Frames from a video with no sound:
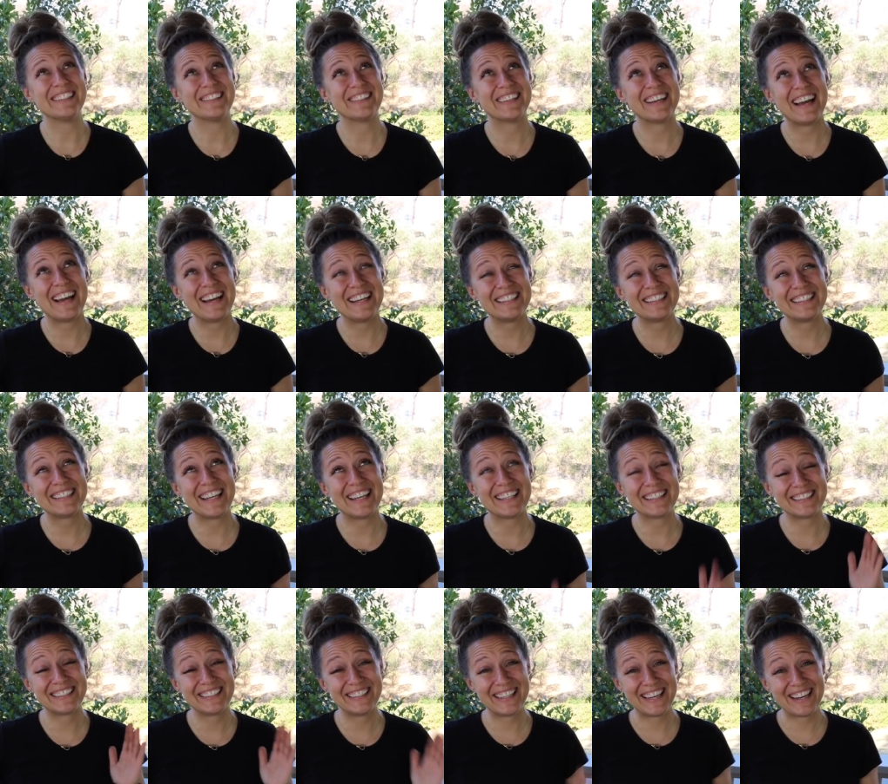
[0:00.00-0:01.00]
You guys,
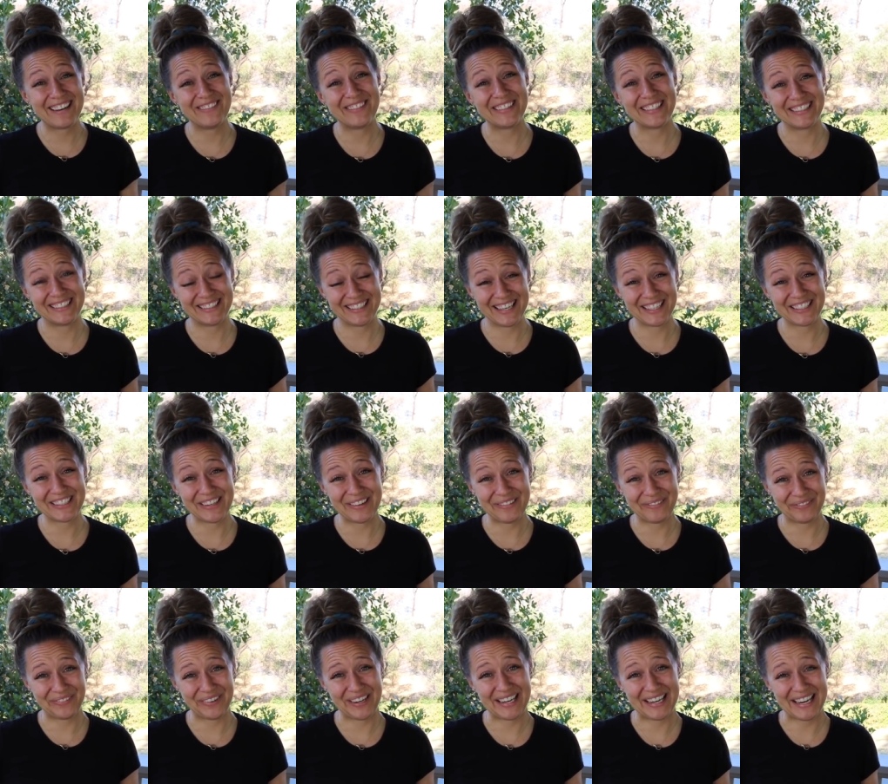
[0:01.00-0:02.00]
yesterday was such a
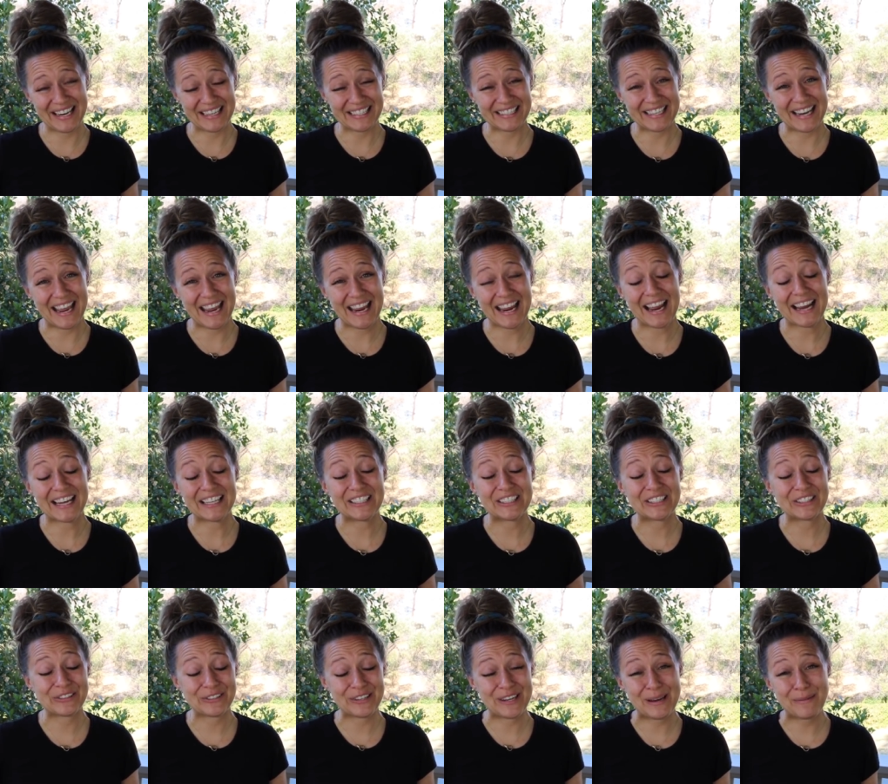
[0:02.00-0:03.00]
freaking day. I
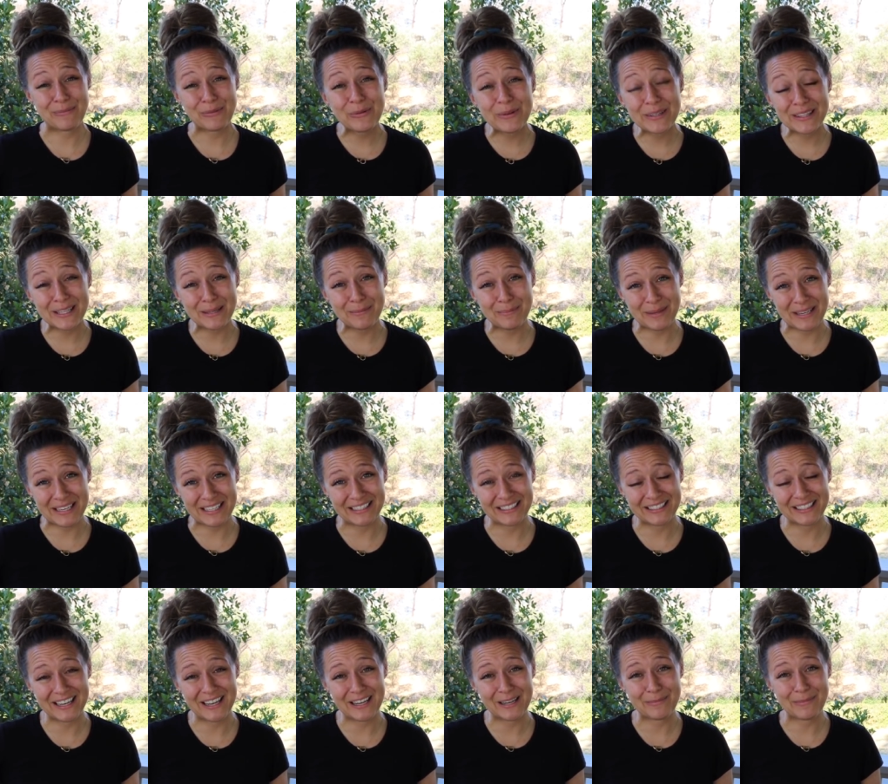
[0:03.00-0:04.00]
screamed when the bee
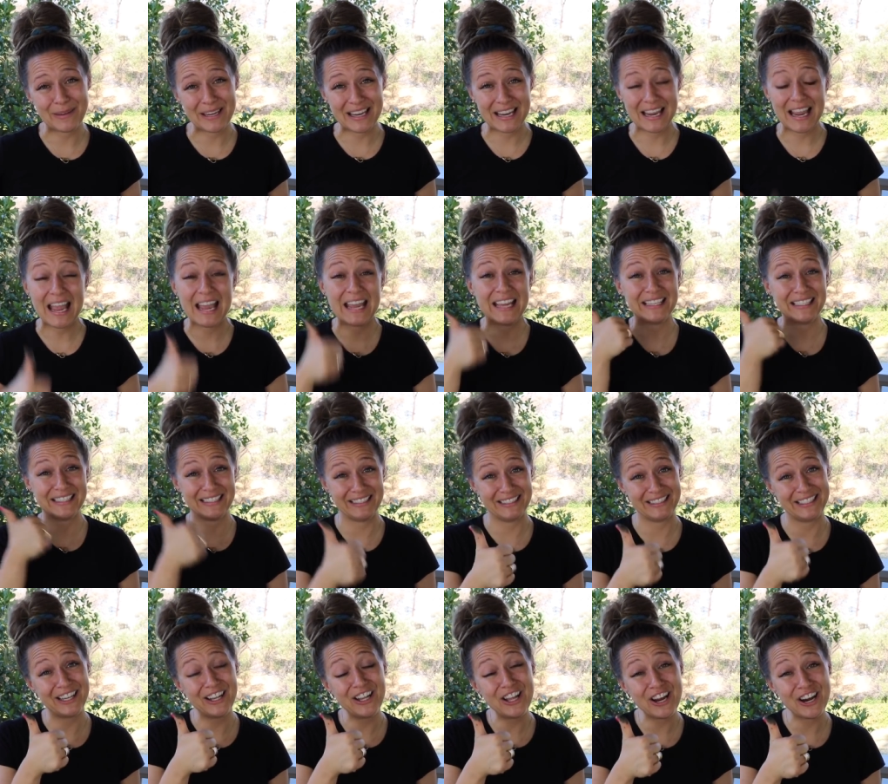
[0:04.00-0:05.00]
stung me. It
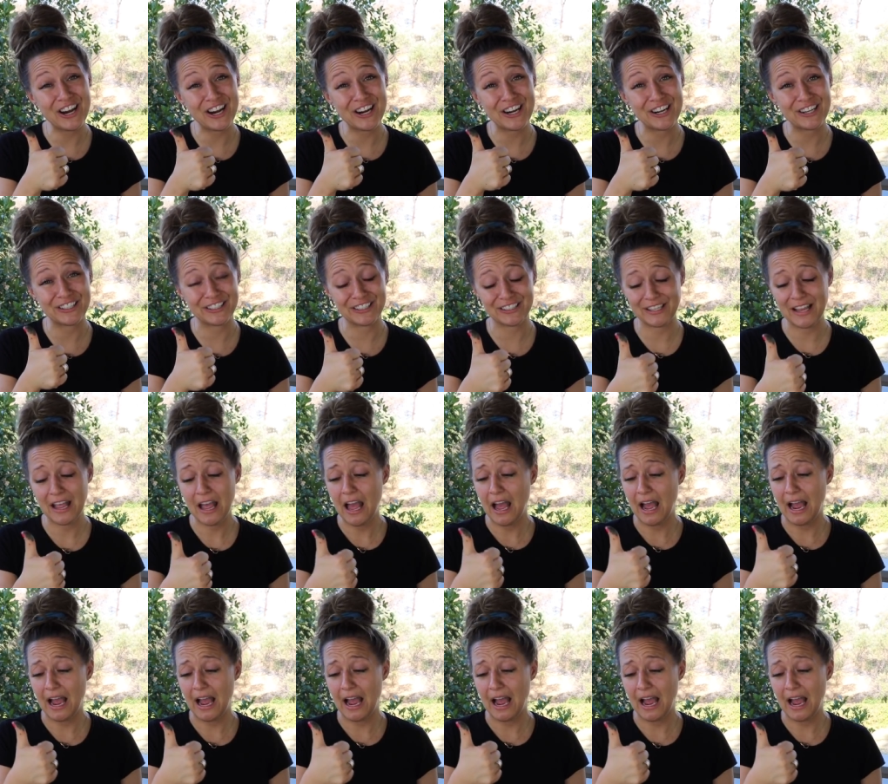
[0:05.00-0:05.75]
still hurts.